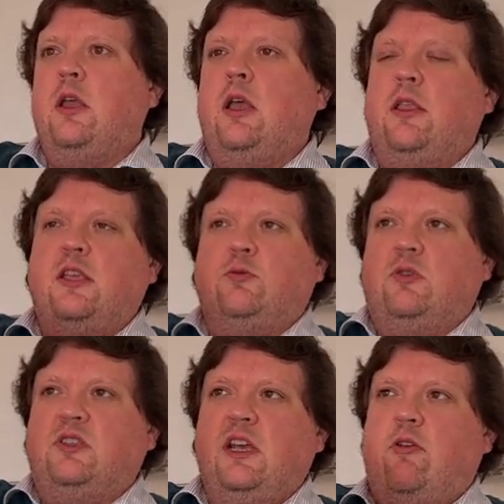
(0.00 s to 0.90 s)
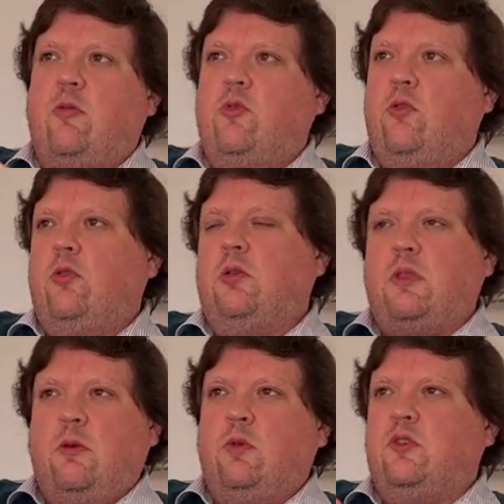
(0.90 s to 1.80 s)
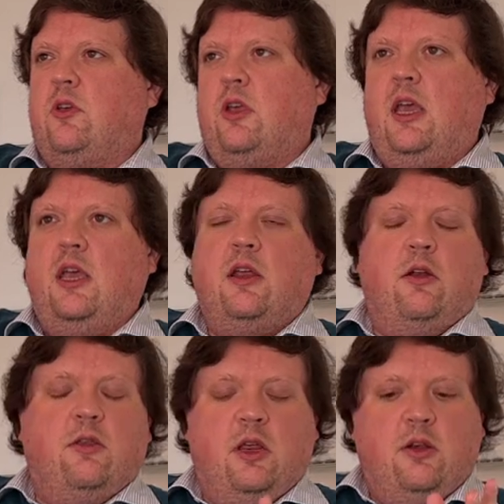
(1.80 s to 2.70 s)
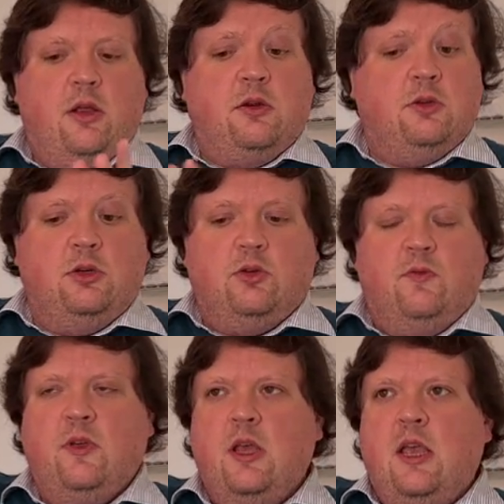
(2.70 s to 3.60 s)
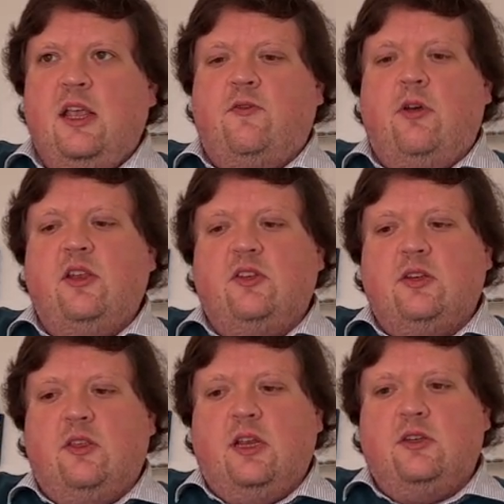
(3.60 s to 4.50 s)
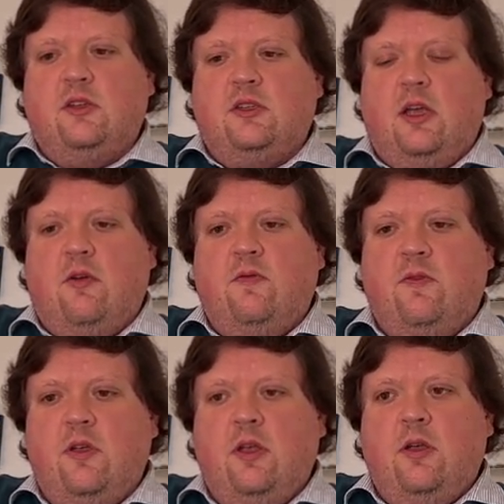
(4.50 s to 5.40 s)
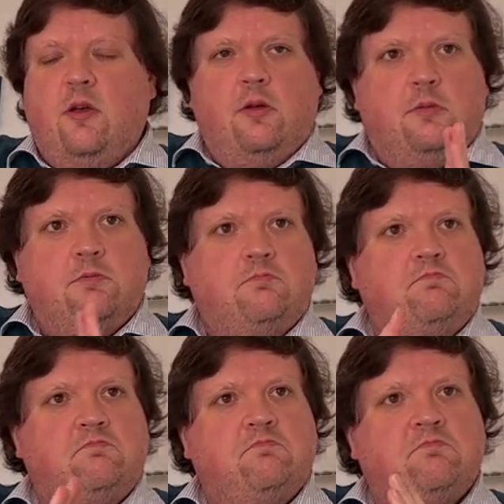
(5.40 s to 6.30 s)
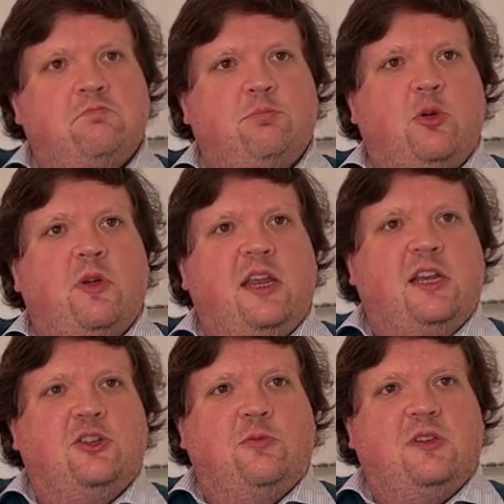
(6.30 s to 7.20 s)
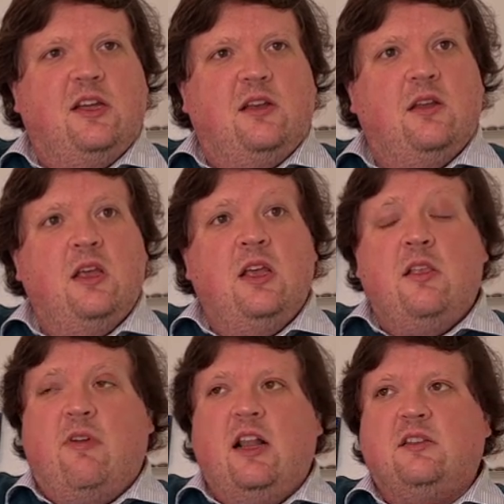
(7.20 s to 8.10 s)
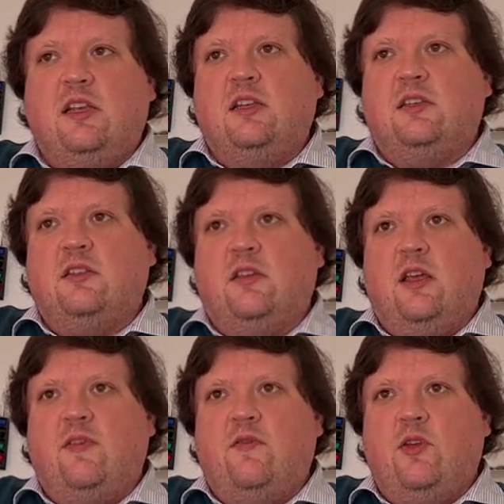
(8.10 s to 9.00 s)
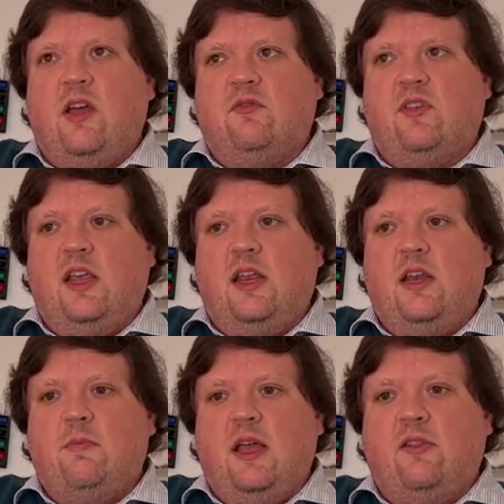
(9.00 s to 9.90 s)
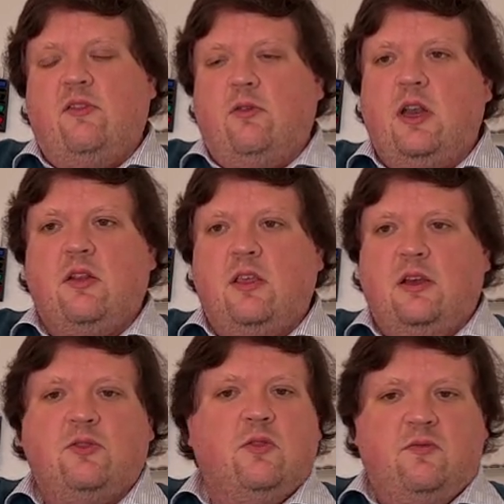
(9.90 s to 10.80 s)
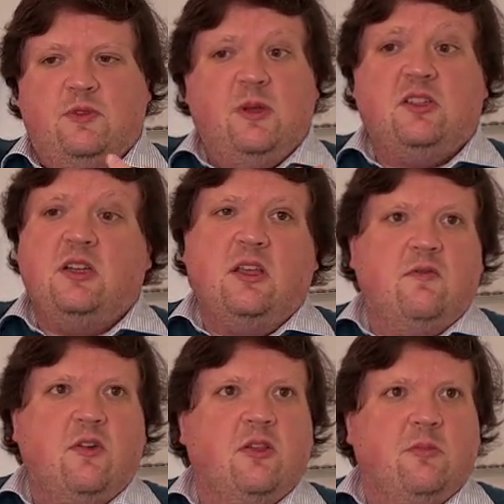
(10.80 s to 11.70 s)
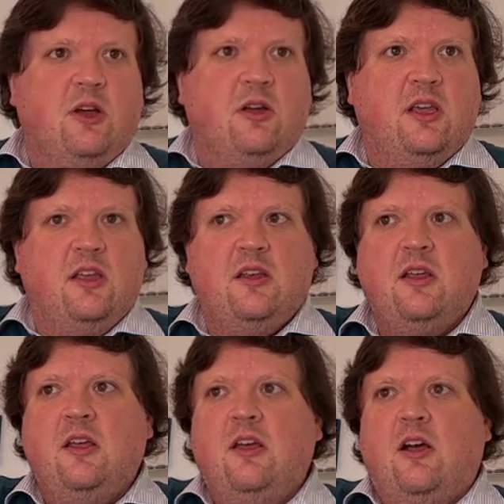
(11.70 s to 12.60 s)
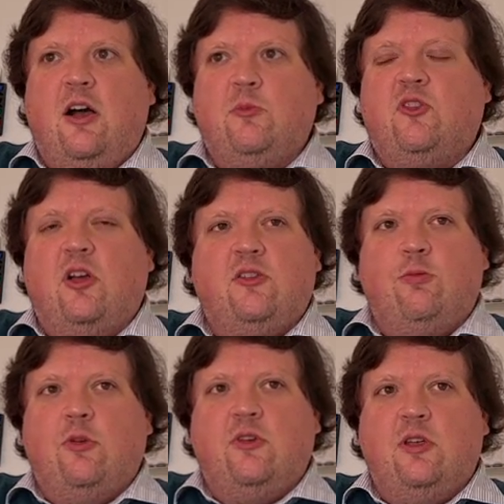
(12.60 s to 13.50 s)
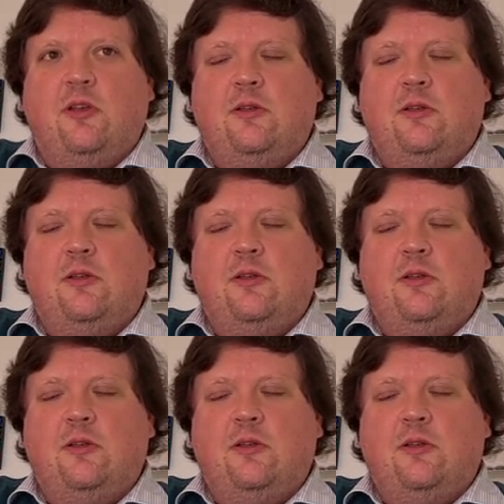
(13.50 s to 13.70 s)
And this one's terrible and that one's okay, kind of thing. Like you sort of, it's very easy to think to yourself, oh, bookmaking job done. The reality is that if ever you haven't taken any bets on anything, sort of especially near the front of the market, I'm starting to wonder,